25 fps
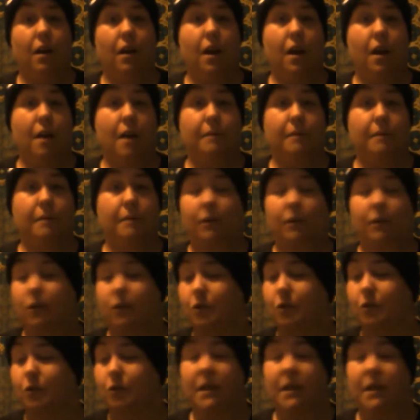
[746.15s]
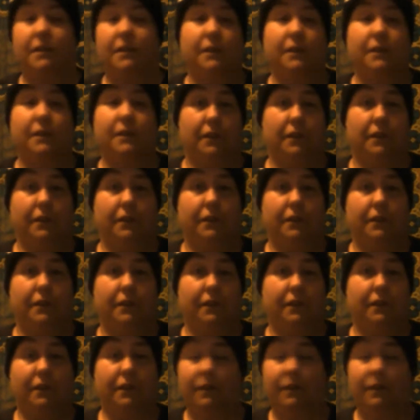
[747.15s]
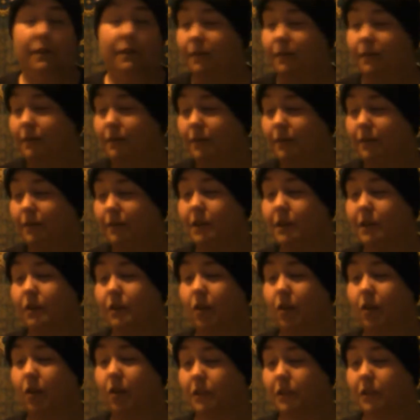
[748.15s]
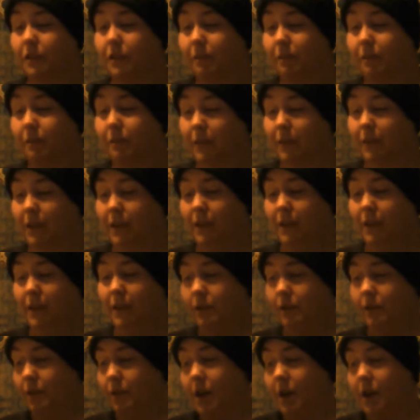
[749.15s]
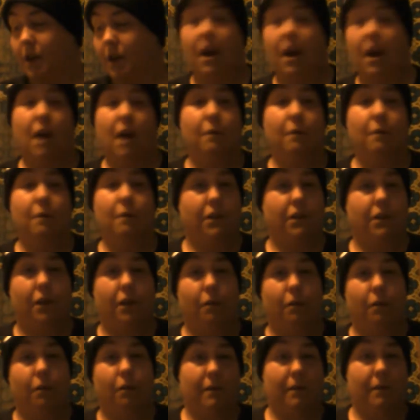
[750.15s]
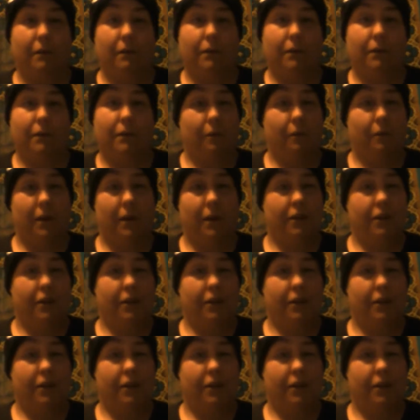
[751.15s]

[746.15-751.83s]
I'm down two pant sizes. That's awesome. So yeah, I walked out of Walmart with a new pair of